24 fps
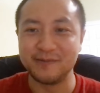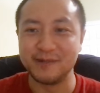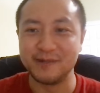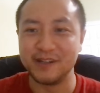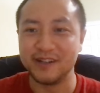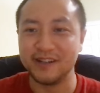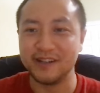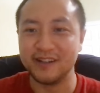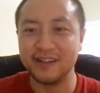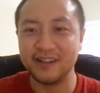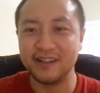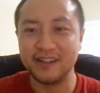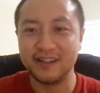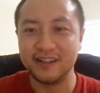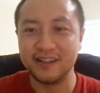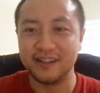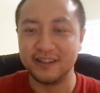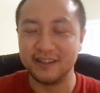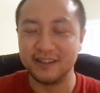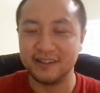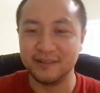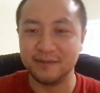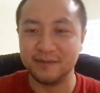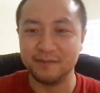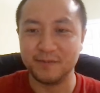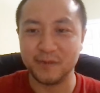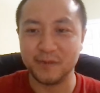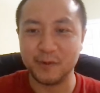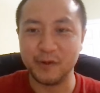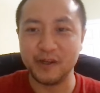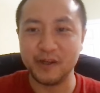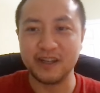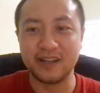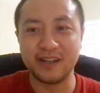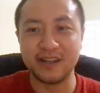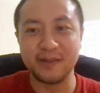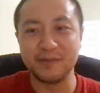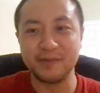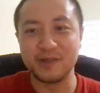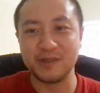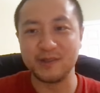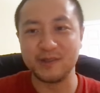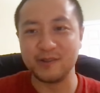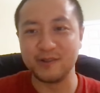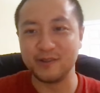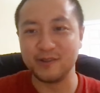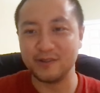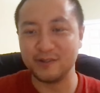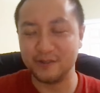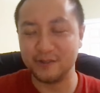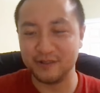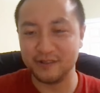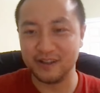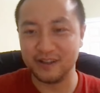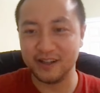but when it comes to